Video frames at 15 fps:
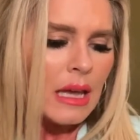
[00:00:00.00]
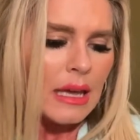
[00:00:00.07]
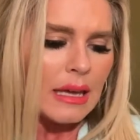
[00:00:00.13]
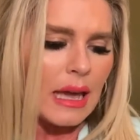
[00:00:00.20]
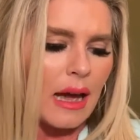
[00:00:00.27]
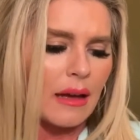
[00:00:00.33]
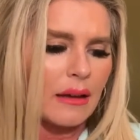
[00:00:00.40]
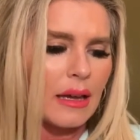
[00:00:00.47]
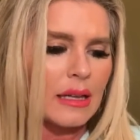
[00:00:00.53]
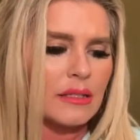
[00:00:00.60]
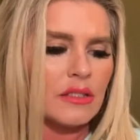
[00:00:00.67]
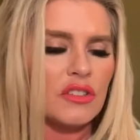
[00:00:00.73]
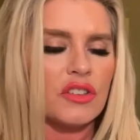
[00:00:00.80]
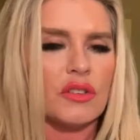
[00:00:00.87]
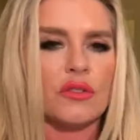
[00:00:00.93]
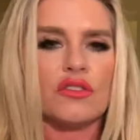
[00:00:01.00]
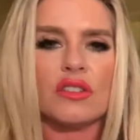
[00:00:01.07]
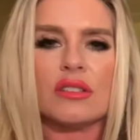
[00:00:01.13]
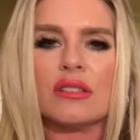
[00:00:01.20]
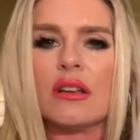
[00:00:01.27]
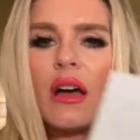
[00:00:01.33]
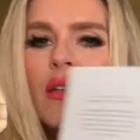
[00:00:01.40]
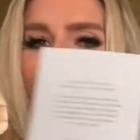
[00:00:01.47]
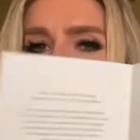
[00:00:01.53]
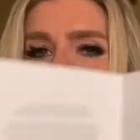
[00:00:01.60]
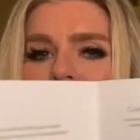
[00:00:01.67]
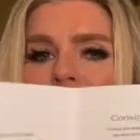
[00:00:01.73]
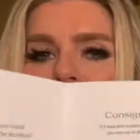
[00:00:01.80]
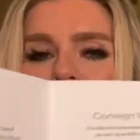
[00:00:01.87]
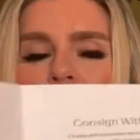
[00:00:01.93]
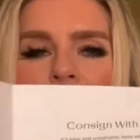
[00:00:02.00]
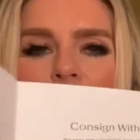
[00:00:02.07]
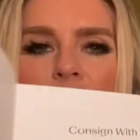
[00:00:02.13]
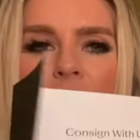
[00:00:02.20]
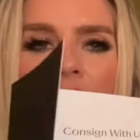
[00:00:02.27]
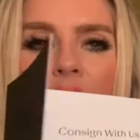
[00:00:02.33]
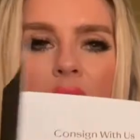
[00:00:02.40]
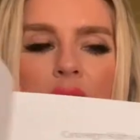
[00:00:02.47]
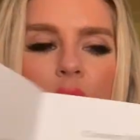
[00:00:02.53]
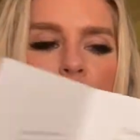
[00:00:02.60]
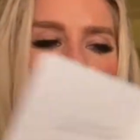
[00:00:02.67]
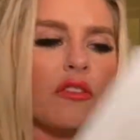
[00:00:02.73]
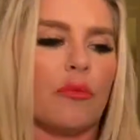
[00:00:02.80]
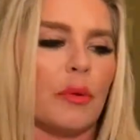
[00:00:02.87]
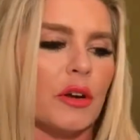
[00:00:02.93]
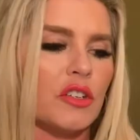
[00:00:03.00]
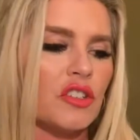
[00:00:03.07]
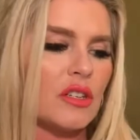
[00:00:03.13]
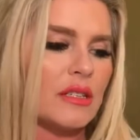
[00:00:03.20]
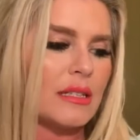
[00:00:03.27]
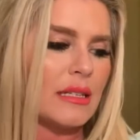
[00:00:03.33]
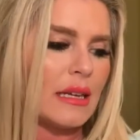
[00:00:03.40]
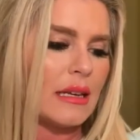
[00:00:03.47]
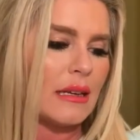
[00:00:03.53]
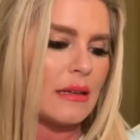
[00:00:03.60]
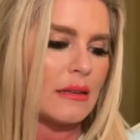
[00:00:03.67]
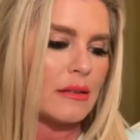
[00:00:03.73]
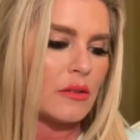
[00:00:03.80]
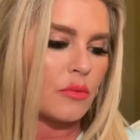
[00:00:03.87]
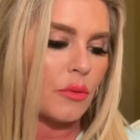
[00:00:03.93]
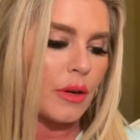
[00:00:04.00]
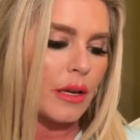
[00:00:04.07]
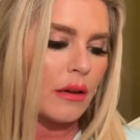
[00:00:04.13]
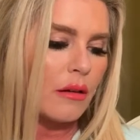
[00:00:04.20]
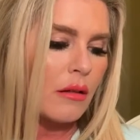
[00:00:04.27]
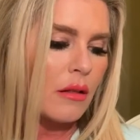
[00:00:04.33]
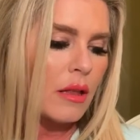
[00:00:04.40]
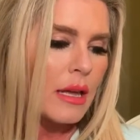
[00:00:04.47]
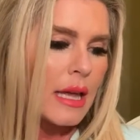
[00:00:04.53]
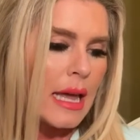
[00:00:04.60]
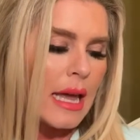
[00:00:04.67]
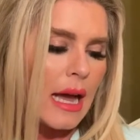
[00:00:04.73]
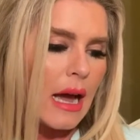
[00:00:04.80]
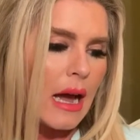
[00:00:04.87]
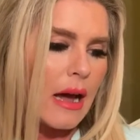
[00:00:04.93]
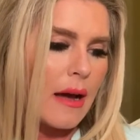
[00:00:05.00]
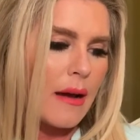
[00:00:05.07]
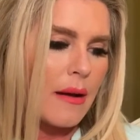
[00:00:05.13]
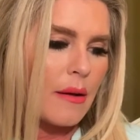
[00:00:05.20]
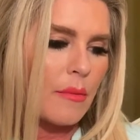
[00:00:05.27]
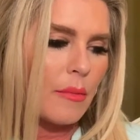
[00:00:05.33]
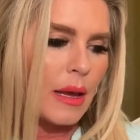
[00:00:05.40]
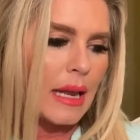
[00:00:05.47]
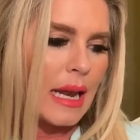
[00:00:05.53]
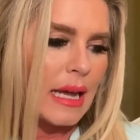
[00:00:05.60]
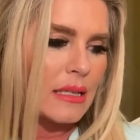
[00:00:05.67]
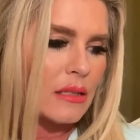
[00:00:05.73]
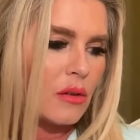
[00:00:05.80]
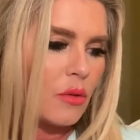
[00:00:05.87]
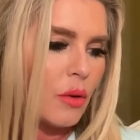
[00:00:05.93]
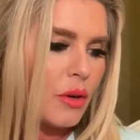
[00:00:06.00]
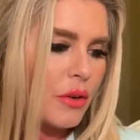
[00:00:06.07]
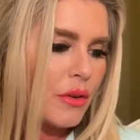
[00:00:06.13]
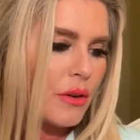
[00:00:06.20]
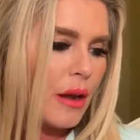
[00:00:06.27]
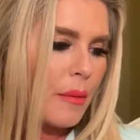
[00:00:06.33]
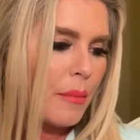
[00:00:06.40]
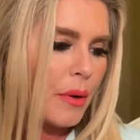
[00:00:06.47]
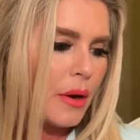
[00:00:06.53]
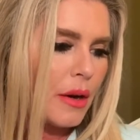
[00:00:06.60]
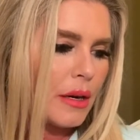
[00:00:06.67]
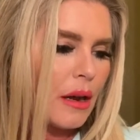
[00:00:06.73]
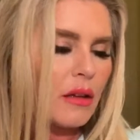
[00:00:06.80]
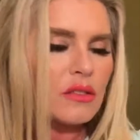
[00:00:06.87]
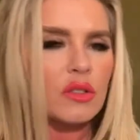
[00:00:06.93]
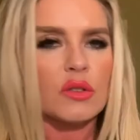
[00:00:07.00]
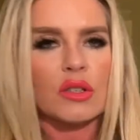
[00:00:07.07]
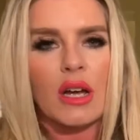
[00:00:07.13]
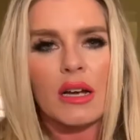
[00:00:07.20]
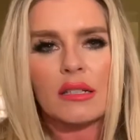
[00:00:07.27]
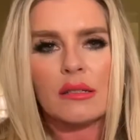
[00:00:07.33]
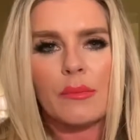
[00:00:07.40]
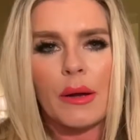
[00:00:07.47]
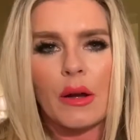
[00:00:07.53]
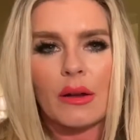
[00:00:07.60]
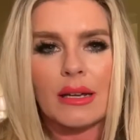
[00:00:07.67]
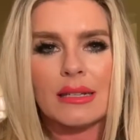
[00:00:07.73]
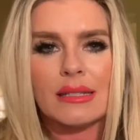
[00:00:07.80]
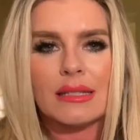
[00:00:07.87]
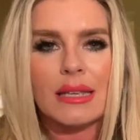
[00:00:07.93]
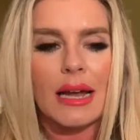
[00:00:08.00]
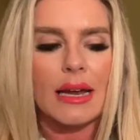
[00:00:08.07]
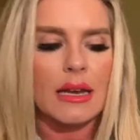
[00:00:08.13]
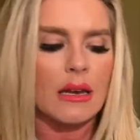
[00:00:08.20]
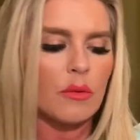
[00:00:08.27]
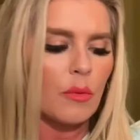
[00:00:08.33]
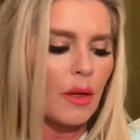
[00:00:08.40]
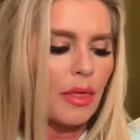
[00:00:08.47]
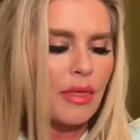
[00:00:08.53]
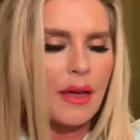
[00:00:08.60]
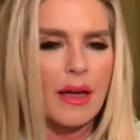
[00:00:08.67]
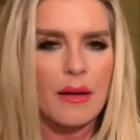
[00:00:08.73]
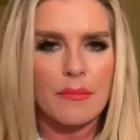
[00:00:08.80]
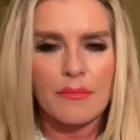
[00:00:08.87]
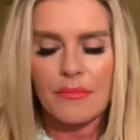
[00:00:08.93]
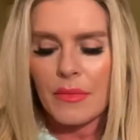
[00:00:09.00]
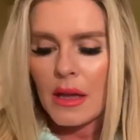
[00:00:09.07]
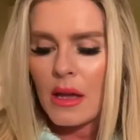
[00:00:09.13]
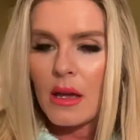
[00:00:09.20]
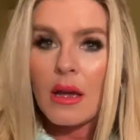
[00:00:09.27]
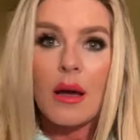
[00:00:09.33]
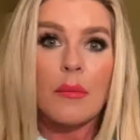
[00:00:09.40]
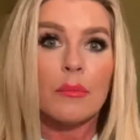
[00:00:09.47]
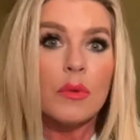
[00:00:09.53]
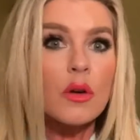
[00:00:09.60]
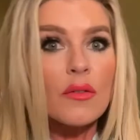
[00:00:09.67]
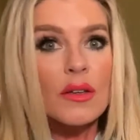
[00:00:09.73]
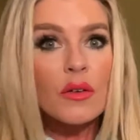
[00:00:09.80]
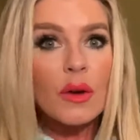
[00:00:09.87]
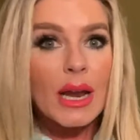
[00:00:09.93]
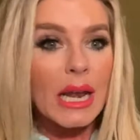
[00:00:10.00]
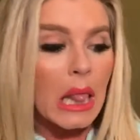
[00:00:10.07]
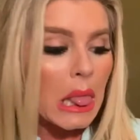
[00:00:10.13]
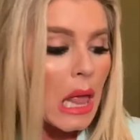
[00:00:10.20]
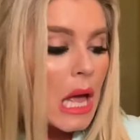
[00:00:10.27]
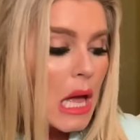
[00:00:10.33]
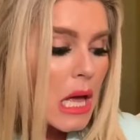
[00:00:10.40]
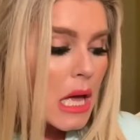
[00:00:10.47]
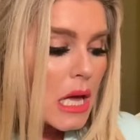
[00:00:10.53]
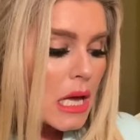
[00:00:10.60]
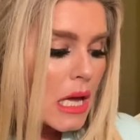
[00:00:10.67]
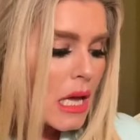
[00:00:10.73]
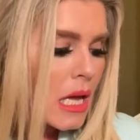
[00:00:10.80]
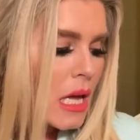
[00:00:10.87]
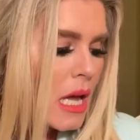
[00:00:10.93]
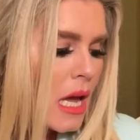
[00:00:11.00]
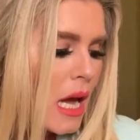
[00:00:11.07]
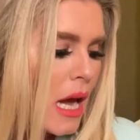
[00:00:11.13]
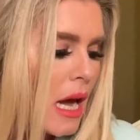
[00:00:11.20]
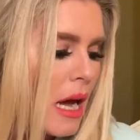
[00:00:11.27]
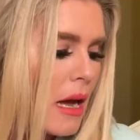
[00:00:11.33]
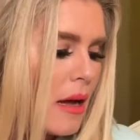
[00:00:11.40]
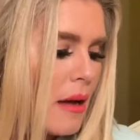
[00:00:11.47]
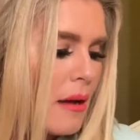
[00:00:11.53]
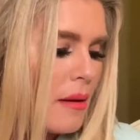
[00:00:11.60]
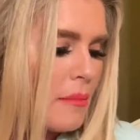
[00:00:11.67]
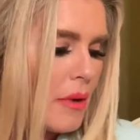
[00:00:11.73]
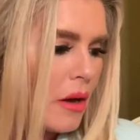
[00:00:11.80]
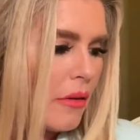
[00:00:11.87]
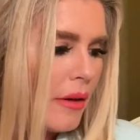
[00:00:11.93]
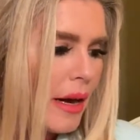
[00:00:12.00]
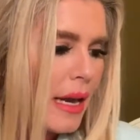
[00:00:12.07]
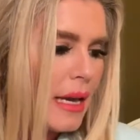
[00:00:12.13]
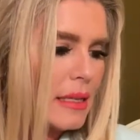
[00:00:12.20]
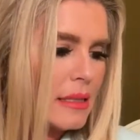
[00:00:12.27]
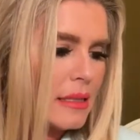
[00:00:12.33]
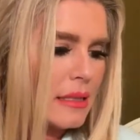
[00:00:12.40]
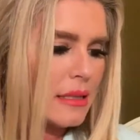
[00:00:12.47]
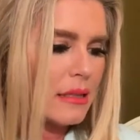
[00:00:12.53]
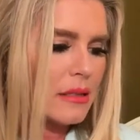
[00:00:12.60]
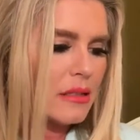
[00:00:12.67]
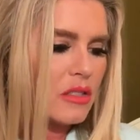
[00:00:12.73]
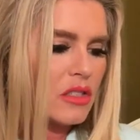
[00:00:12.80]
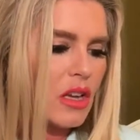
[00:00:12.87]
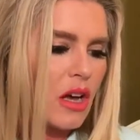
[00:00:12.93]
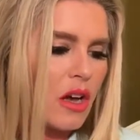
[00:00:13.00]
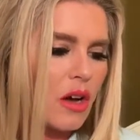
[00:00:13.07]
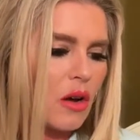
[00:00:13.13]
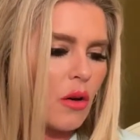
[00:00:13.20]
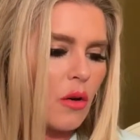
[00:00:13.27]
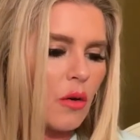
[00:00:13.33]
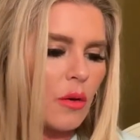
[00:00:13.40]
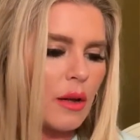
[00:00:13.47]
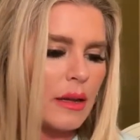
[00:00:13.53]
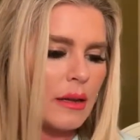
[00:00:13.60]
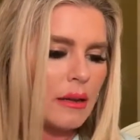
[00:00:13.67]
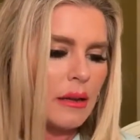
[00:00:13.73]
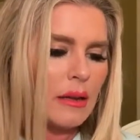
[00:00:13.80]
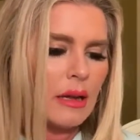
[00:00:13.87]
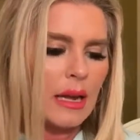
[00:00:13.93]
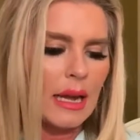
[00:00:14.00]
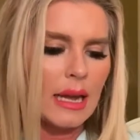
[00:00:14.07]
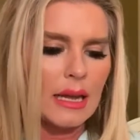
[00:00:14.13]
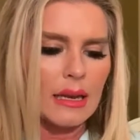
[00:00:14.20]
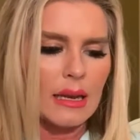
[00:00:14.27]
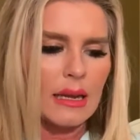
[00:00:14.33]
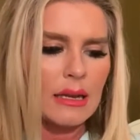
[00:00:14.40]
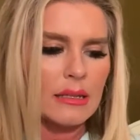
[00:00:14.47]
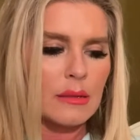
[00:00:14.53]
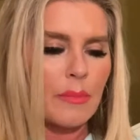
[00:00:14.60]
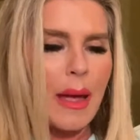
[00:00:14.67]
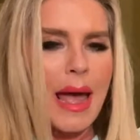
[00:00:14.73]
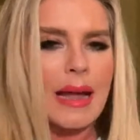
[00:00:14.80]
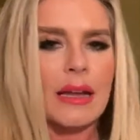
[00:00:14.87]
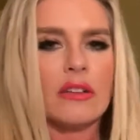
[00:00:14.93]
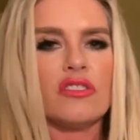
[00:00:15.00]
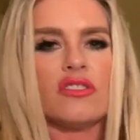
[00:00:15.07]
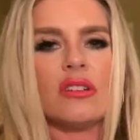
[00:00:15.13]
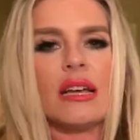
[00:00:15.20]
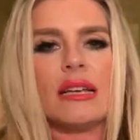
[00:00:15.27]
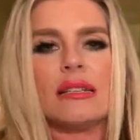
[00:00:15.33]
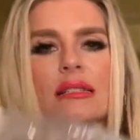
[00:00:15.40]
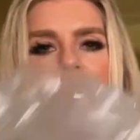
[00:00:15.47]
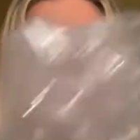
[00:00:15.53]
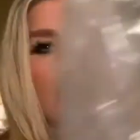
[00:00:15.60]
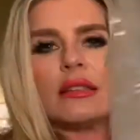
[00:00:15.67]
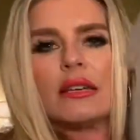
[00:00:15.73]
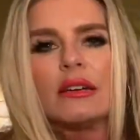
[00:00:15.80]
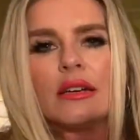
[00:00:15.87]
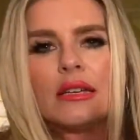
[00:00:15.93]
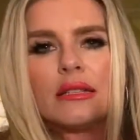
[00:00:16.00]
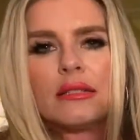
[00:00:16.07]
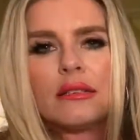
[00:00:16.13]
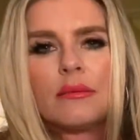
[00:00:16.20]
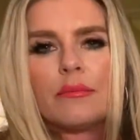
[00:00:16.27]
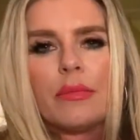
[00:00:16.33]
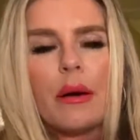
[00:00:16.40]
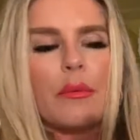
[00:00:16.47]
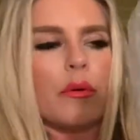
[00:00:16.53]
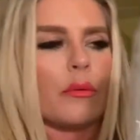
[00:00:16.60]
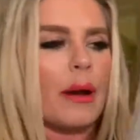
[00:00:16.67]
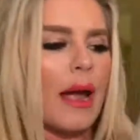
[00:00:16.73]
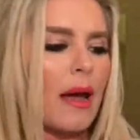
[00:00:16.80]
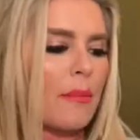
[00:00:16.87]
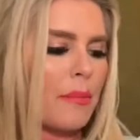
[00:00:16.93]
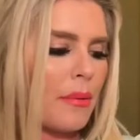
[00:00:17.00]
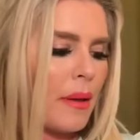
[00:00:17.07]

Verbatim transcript: yeah, it's to just authenticate that the item you've purchased is real. Um, it has an order number. It also talks about consigning with them. Moving right along. Um, all right, so it is packaged nicely. There is some bubble wrap.